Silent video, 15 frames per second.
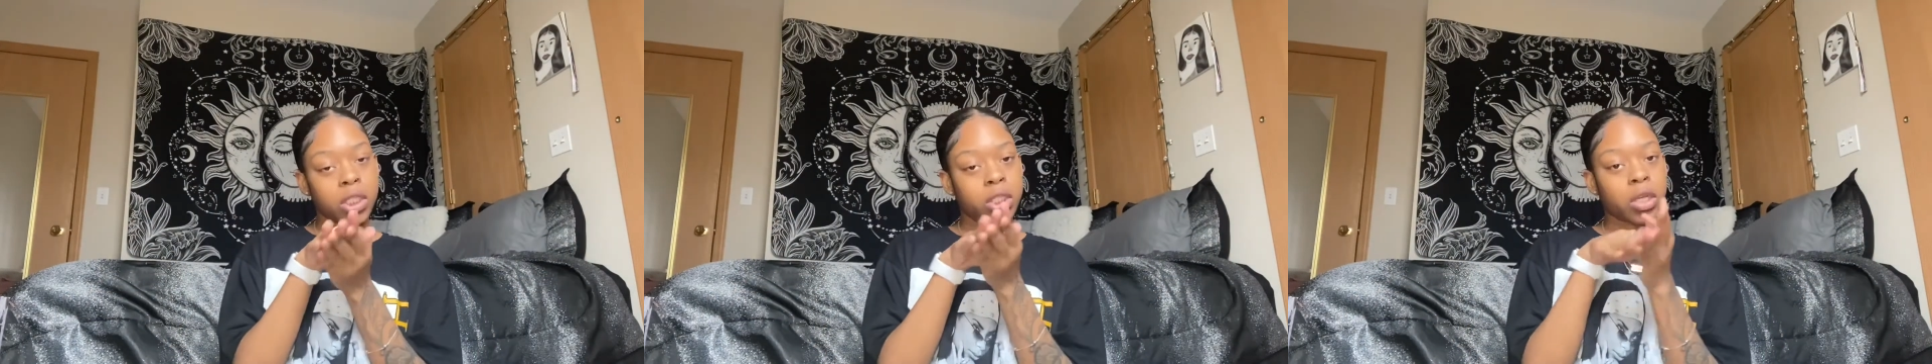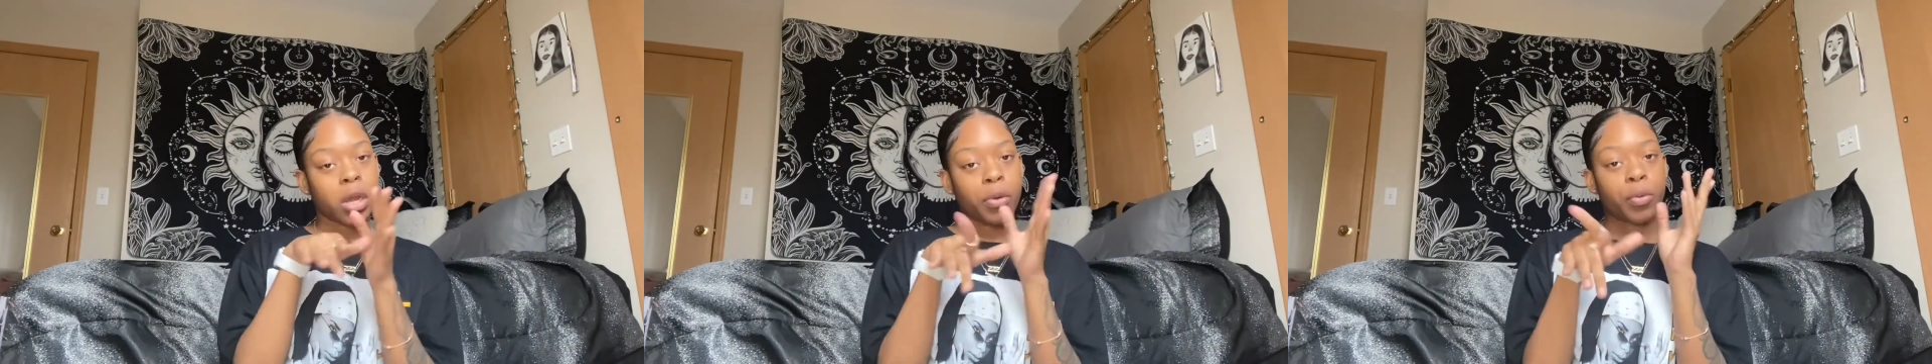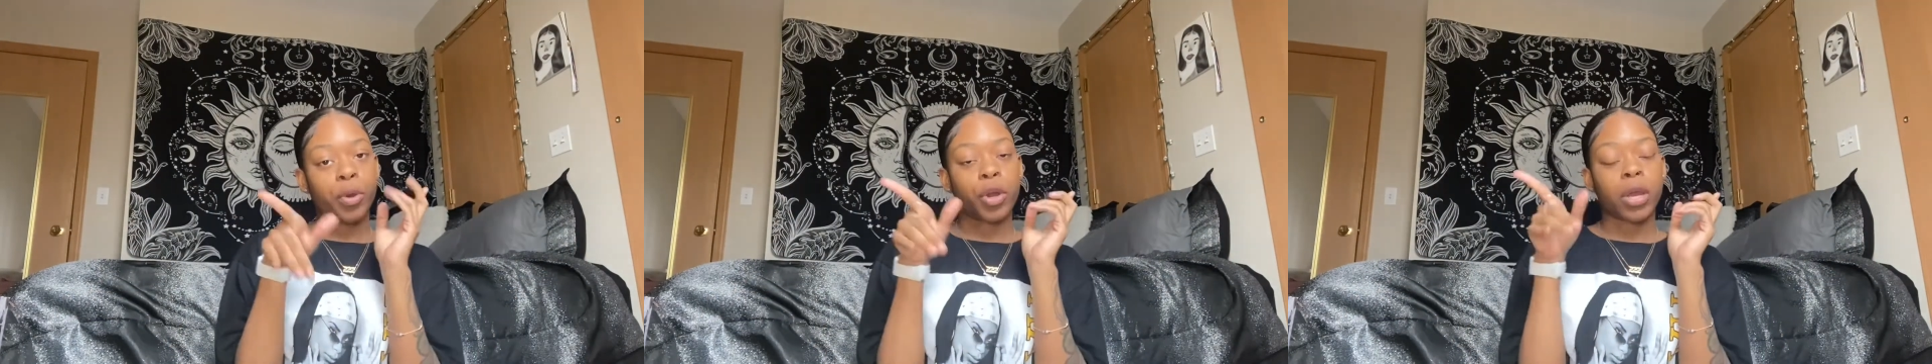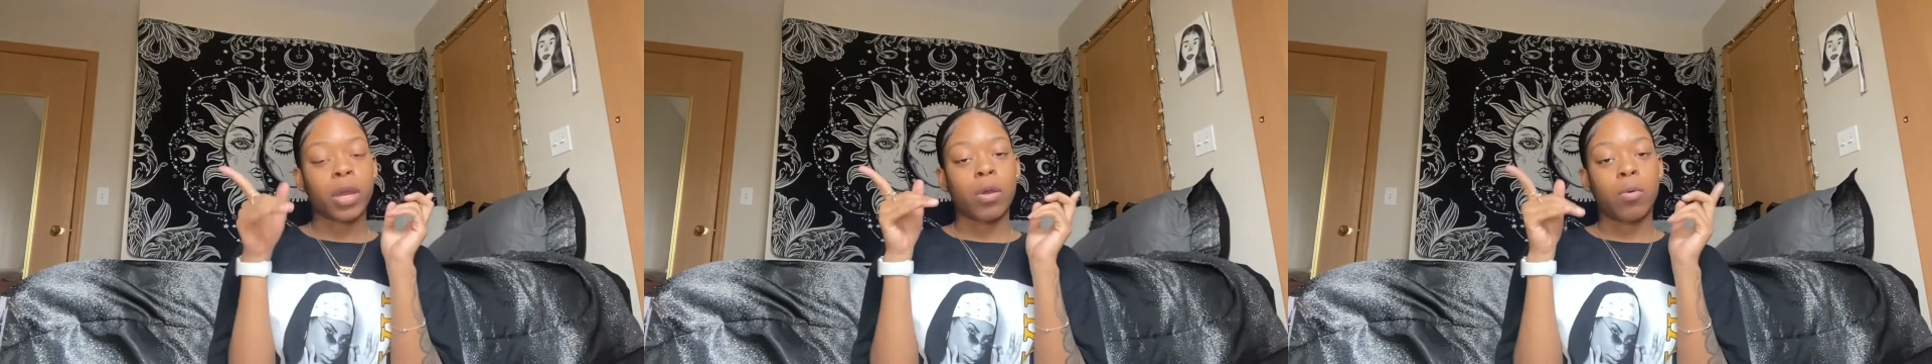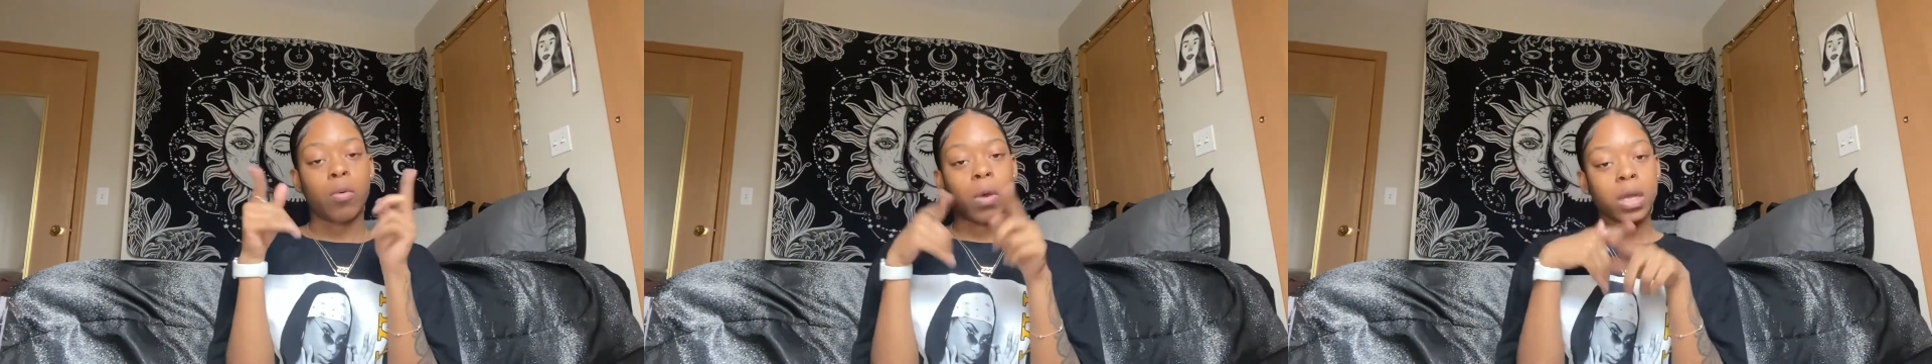shower
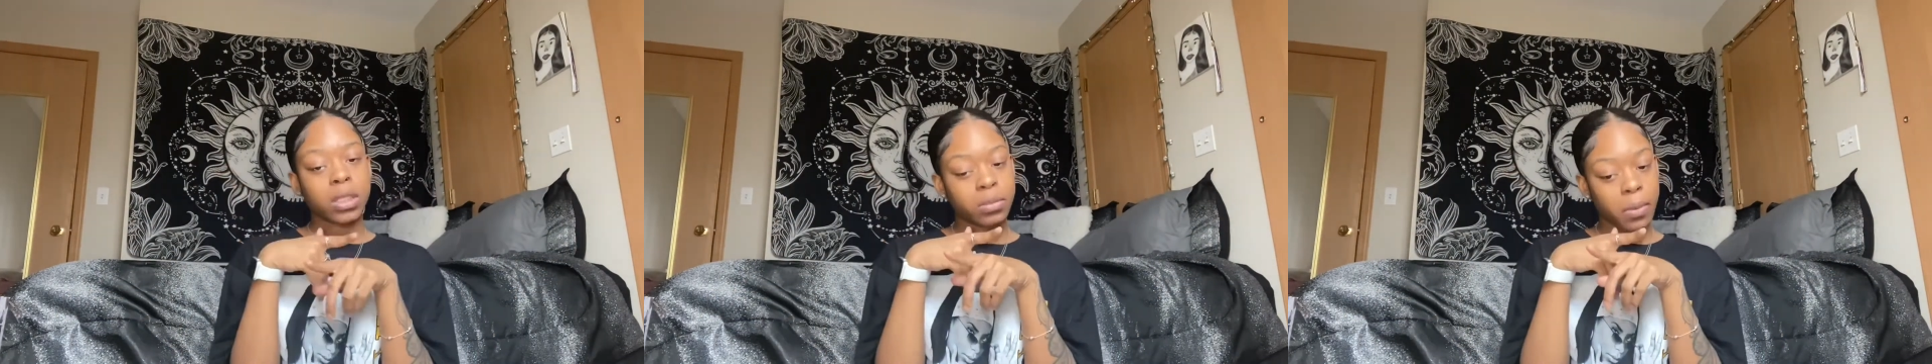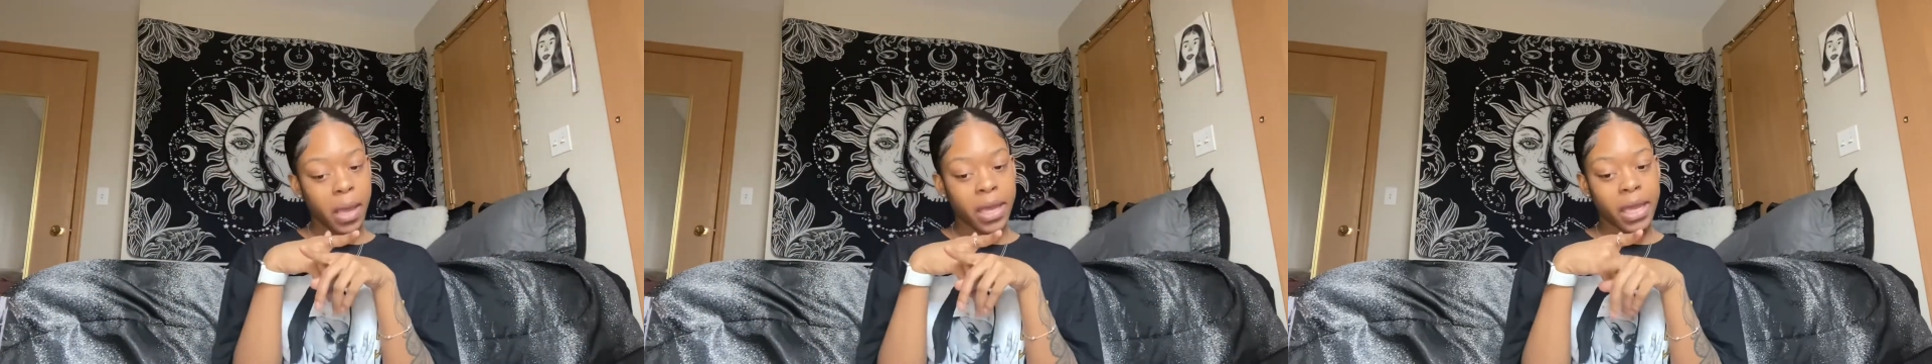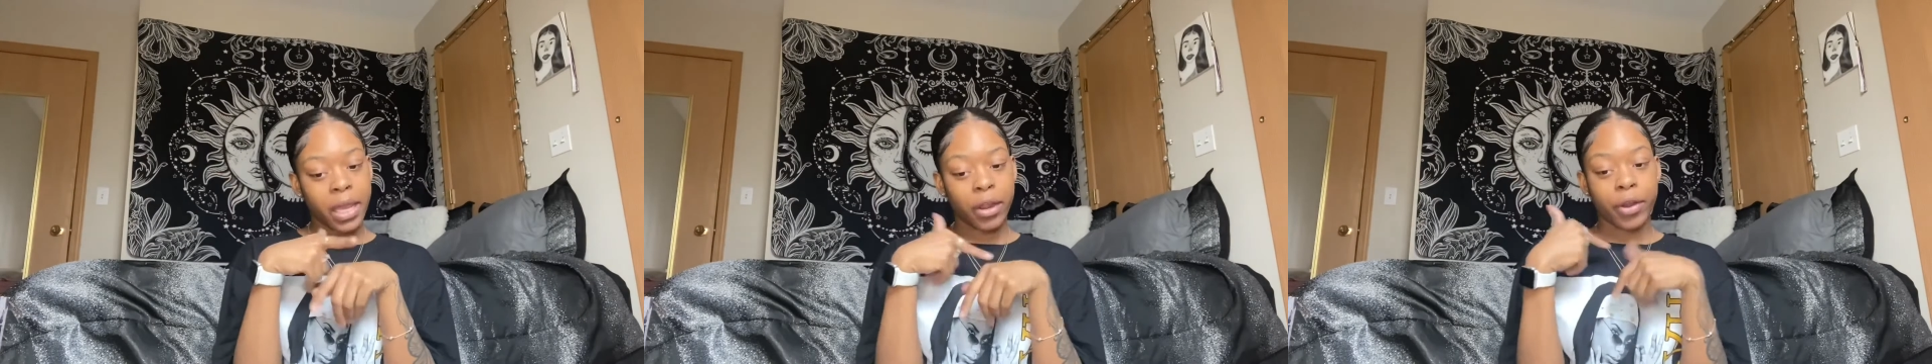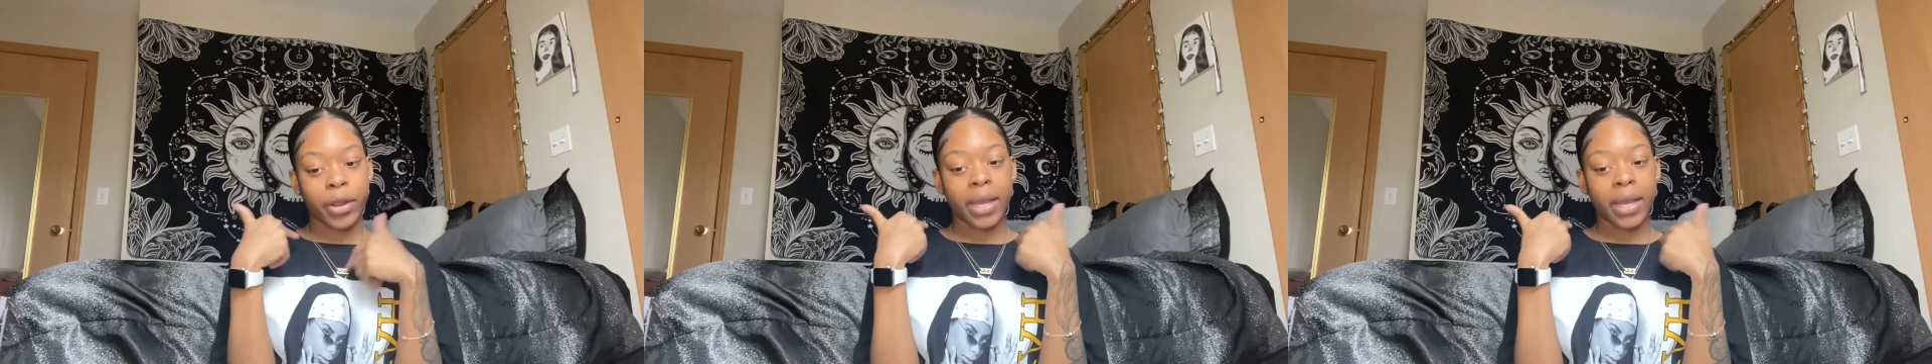and wash my hair